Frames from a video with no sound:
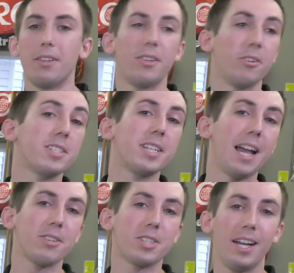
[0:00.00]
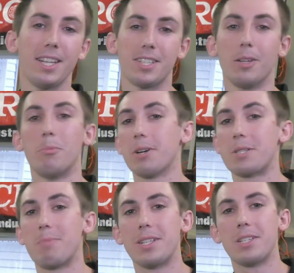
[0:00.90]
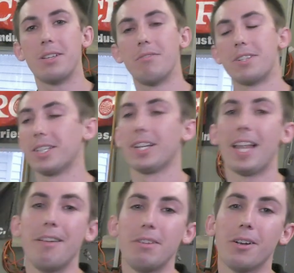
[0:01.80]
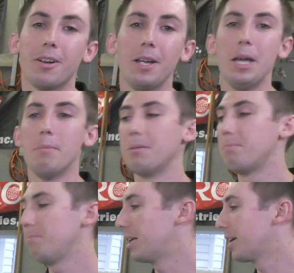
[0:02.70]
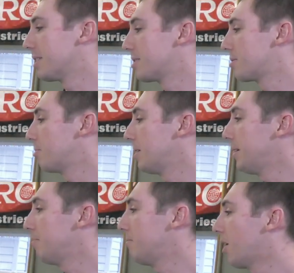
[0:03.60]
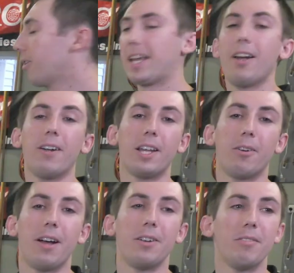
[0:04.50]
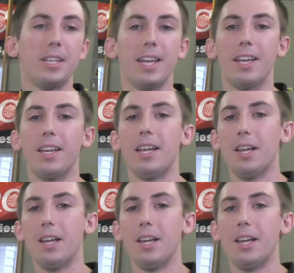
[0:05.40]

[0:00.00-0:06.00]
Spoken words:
There is a downside, it's a little more expensive, it's a little heavier, but because we aren't carrying it around every day,